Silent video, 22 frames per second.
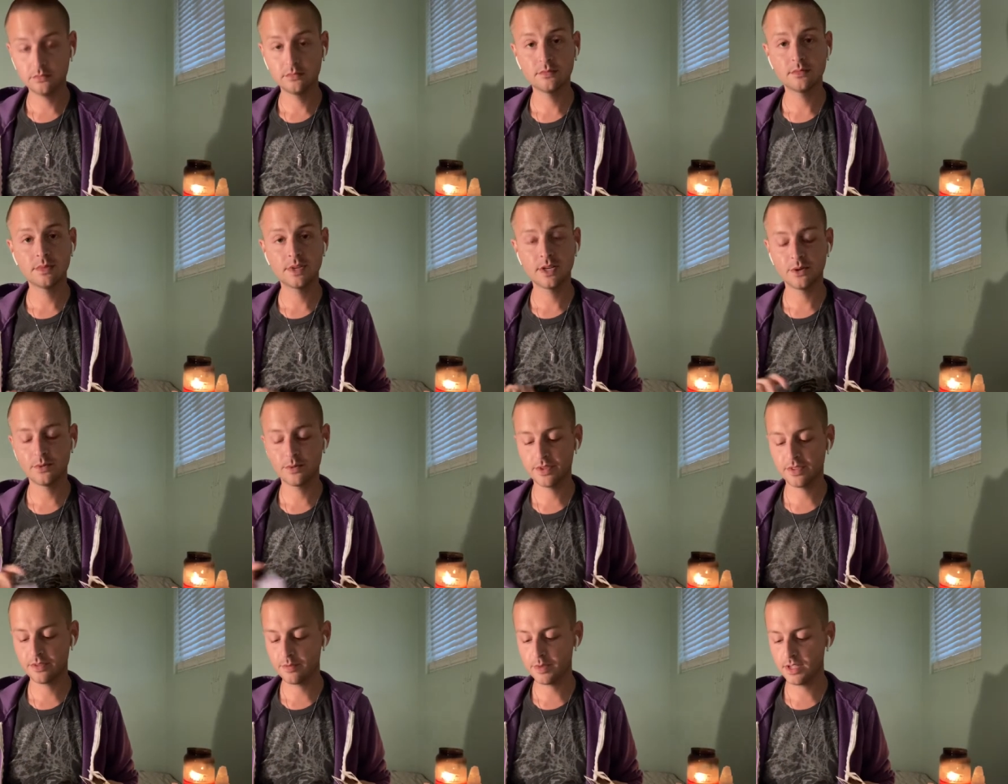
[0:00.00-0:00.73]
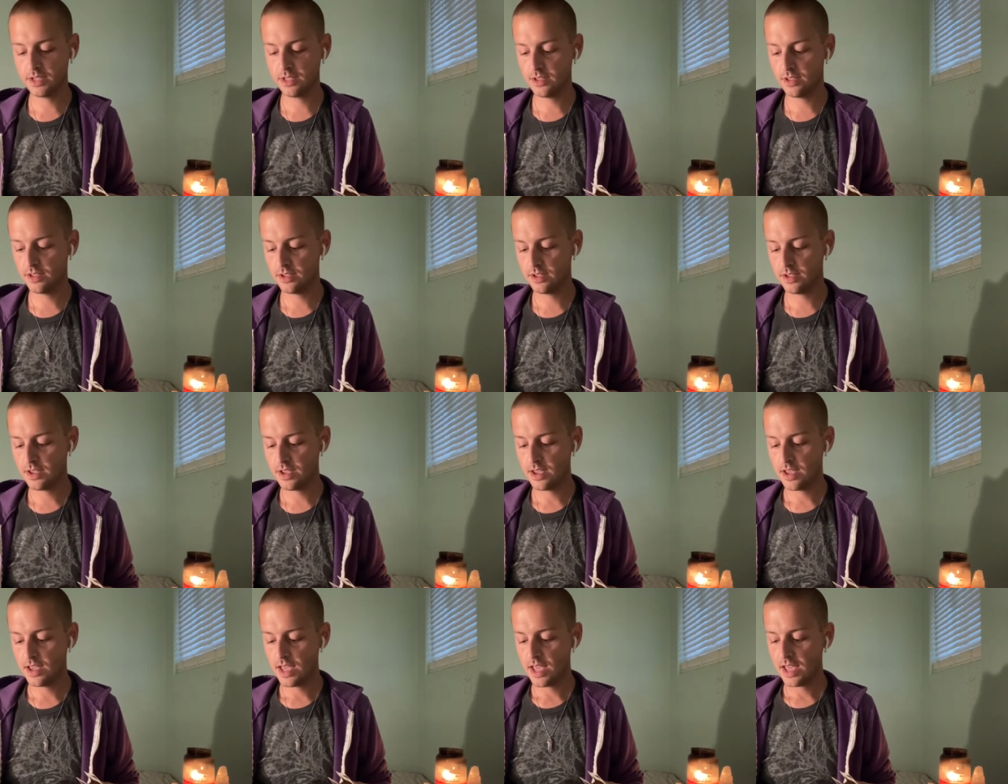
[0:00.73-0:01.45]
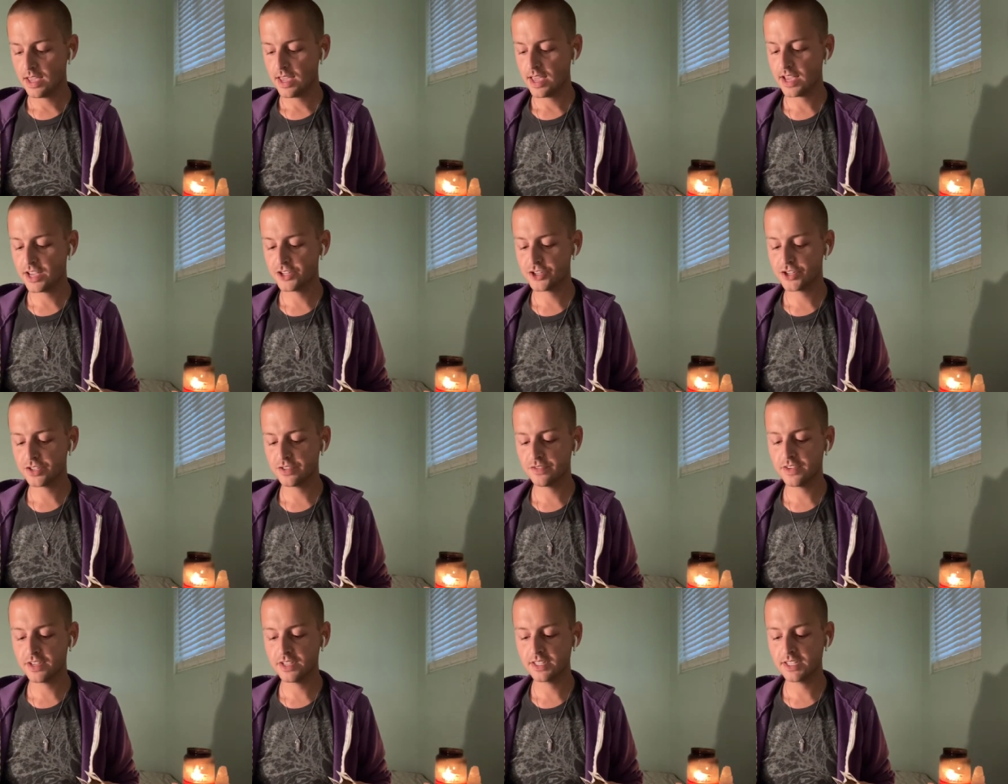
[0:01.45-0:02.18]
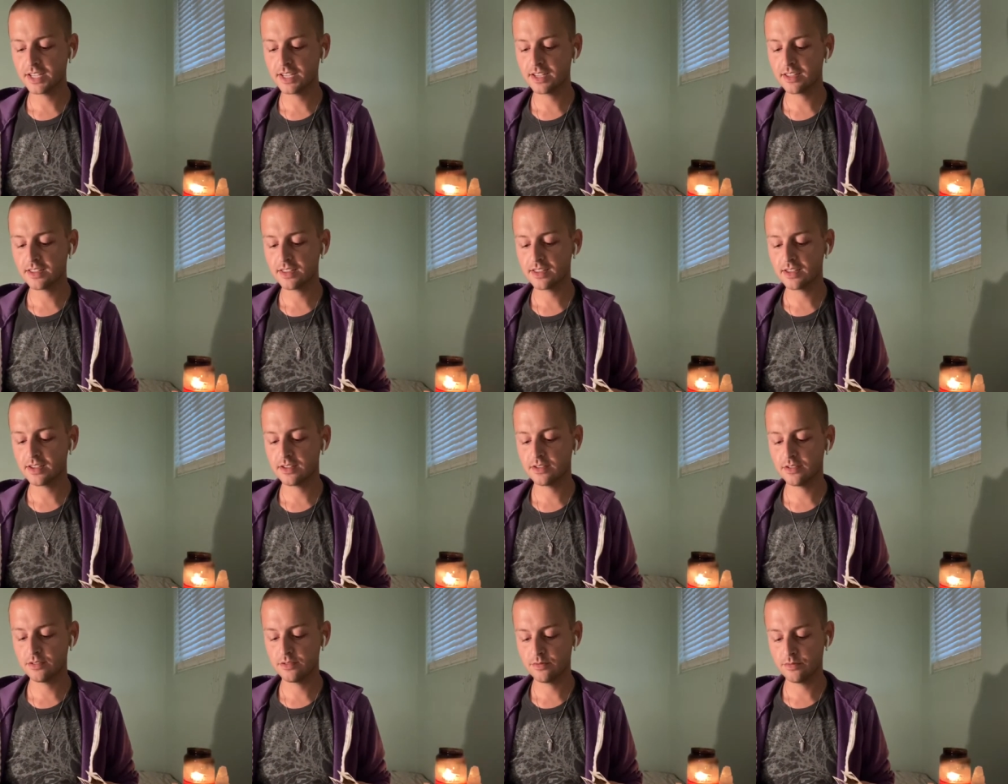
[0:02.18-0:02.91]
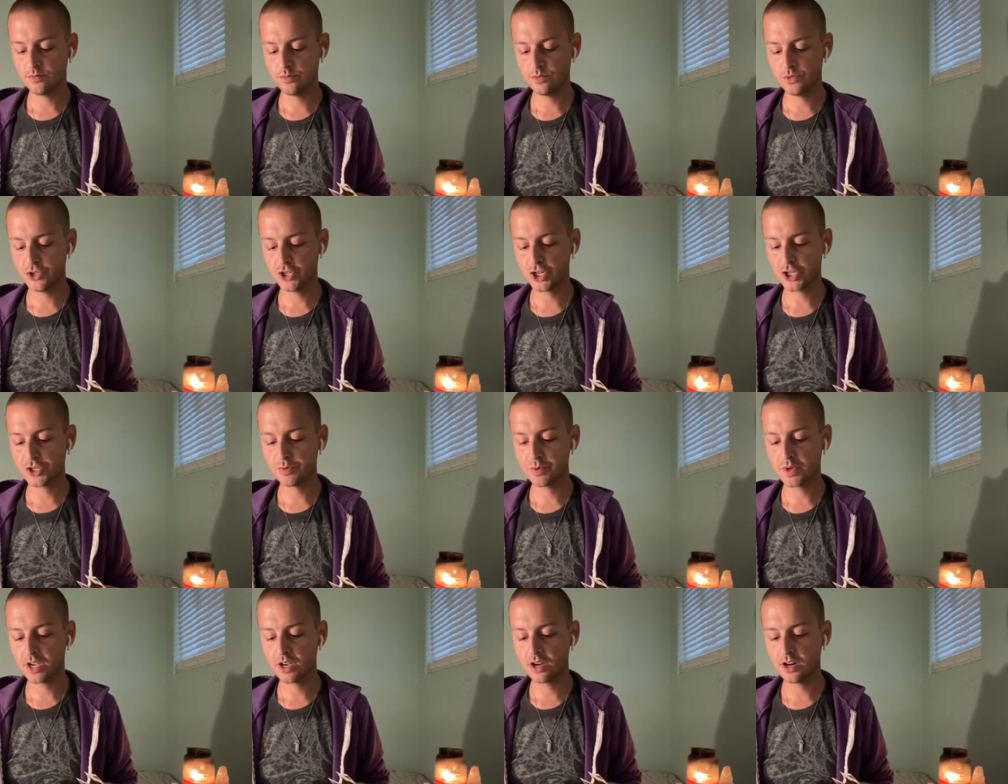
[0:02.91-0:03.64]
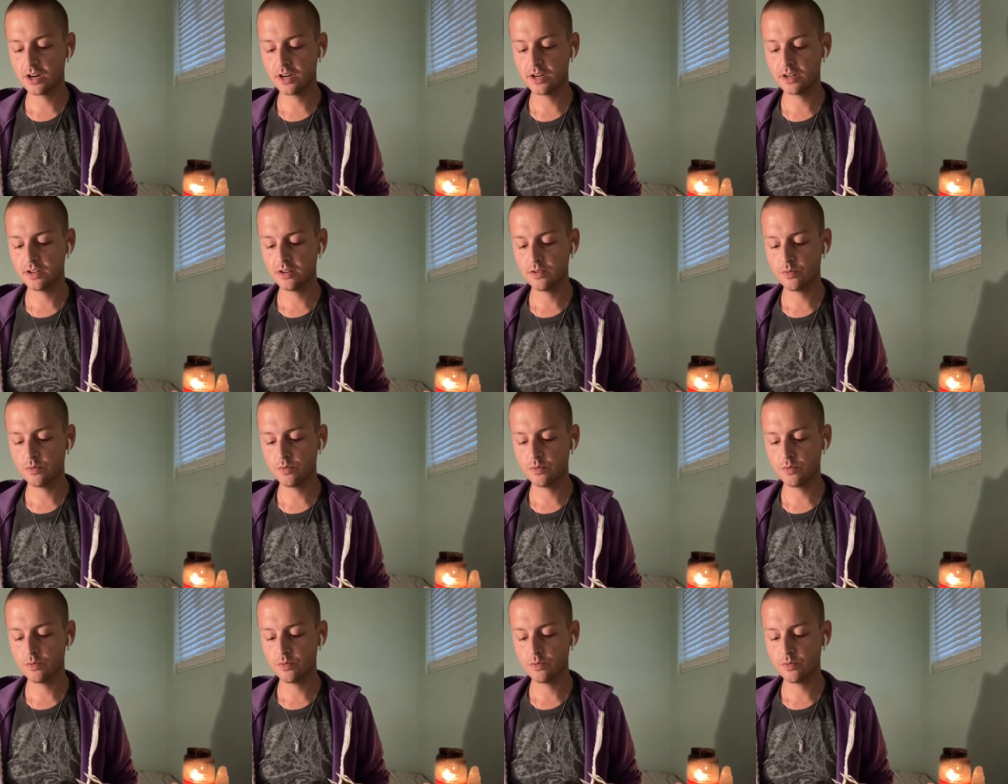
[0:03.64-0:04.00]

Bear with me. Yeah, it just feels like the Judgment card,